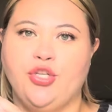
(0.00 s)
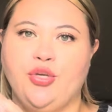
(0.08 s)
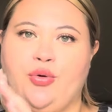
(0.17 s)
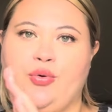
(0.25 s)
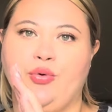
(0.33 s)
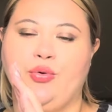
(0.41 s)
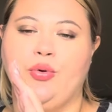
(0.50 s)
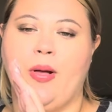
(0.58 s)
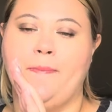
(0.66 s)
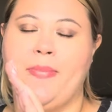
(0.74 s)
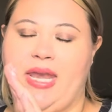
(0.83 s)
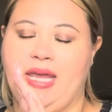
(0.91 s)
to
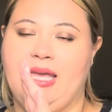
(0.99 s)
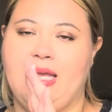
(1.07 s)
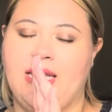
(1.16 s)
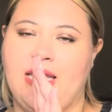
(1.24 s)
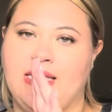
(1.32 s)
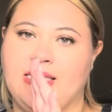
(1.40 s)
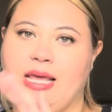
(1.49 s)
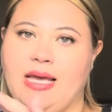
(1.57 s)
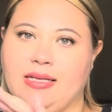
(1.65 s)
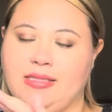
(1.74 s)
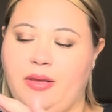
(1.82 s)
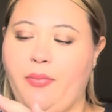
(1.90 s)
medicate his
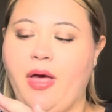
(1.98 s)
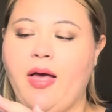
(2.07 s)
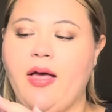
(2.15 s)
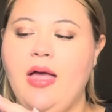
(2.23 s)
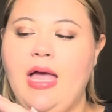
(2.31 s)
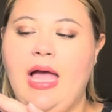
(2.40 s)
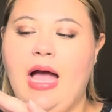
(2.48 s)
eczema.